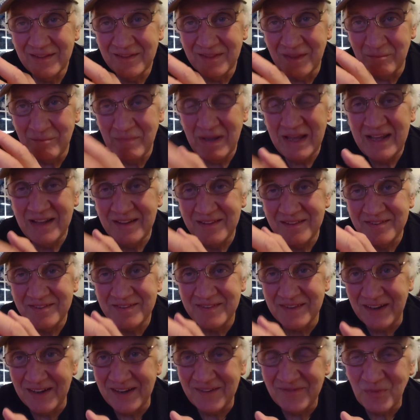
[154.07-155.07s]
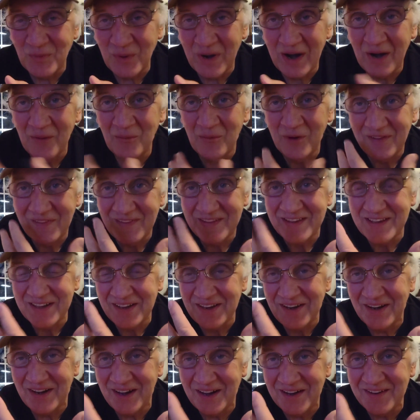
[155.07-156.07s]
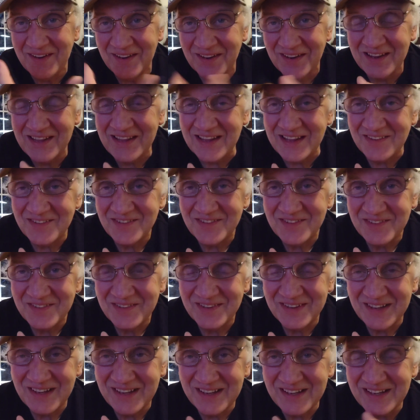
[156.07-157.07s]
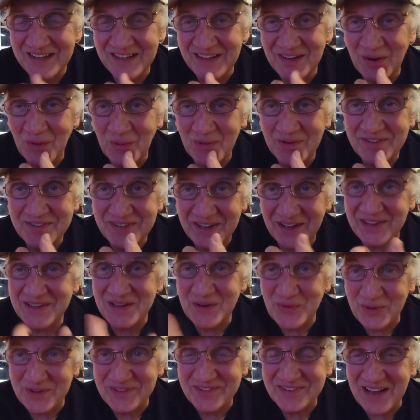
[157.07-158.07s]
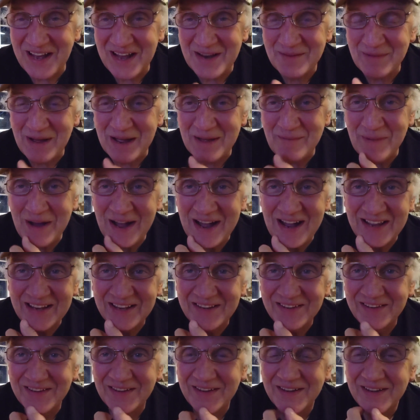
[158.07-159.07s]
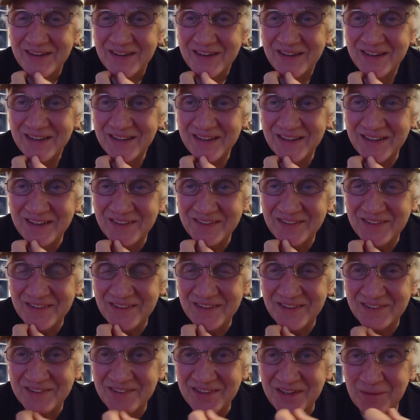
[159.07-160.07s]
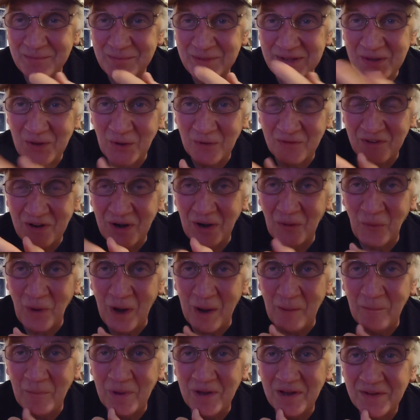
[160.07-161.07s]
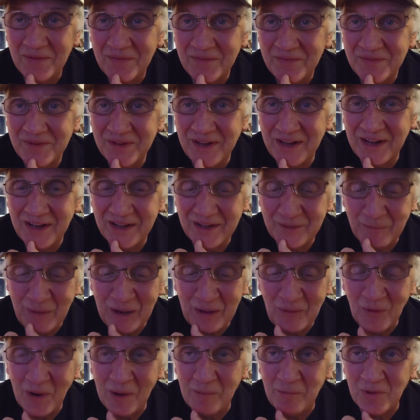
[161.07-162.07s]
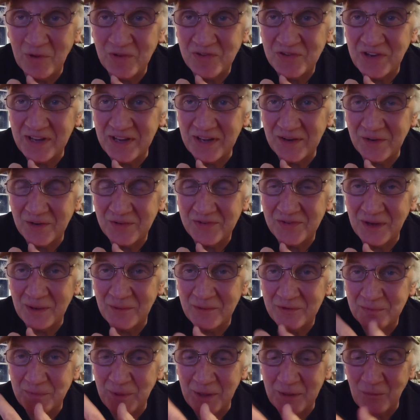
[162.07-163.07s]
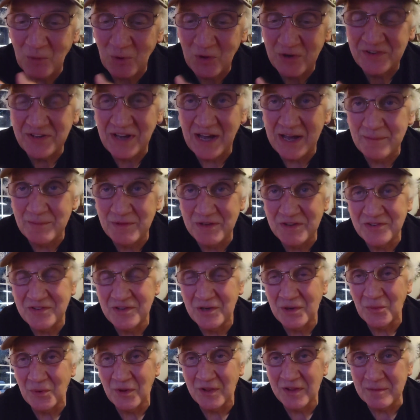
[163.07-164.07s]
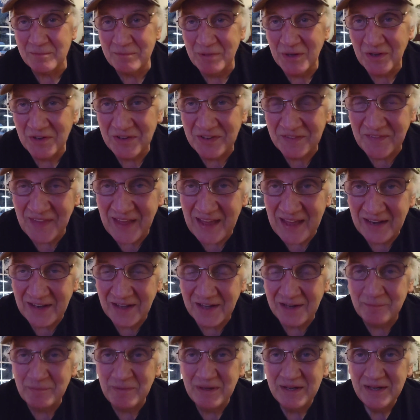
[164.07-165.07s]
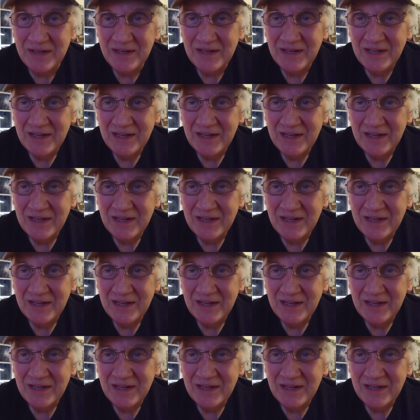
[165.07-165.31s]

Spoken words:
the main stuff where I really can unleash, and tell you what's on my mind is going to be over at Rumble, my Rumble channel. So I'll spend more time this year really building that up.